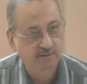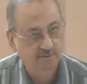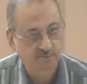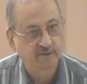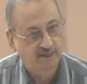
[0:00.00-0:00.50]

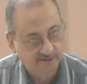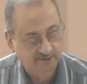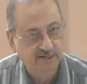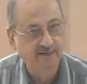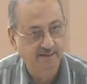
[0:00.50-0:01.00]
We
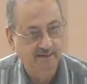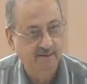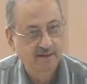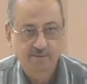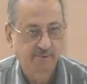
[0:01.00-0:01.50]
understand it,
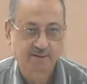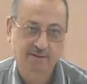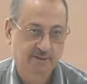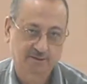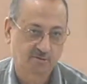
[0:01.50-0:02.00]
but
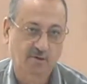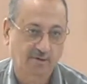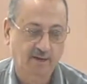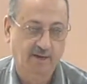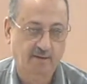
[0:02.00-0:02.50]
it's not
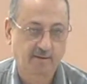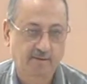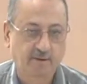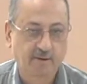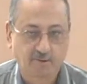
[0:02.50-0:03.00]
there.
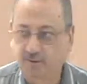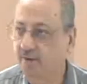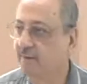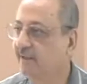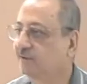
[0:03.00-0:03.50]
Okay,
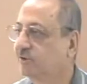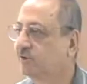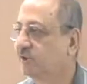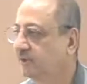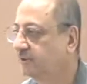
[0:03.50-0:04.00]
brothers and
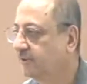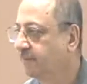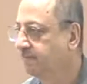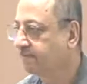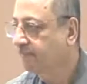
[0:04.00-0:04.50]
sisters?
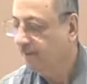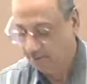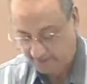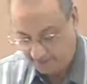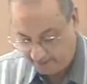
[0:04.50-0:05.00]

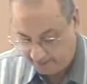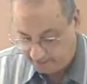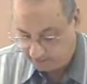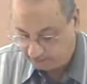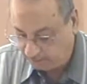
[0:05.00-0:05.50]
Okay.
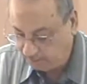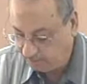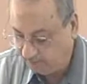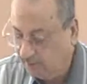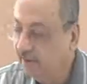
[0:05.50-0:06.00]

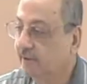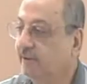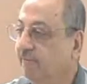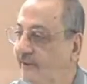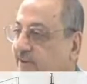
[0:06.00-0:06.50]
So the
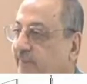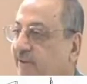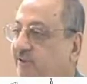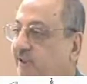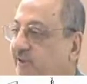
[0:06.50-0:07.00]
first
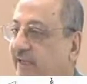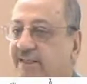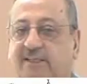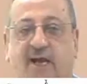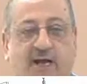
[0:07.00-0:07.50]
picture
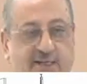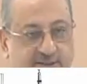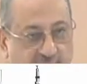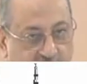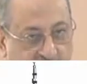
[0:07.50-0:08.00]
says
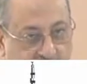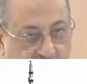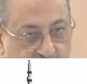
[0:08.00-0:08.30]
Haza